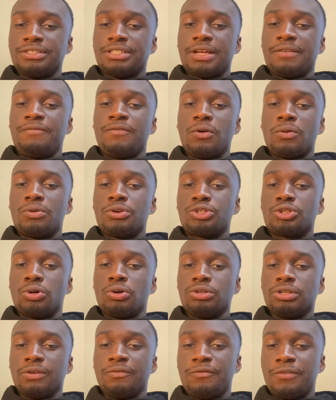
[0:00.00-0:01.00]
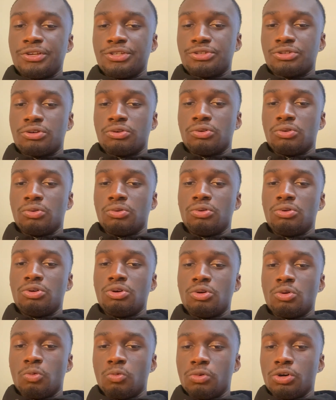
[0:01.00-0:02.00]
They focus on the physical
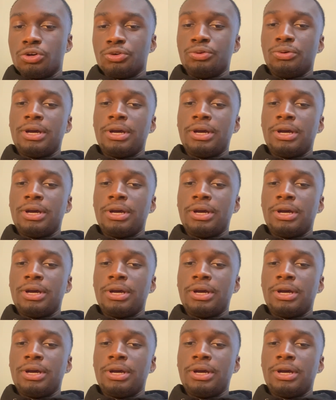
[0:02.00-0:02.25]
world.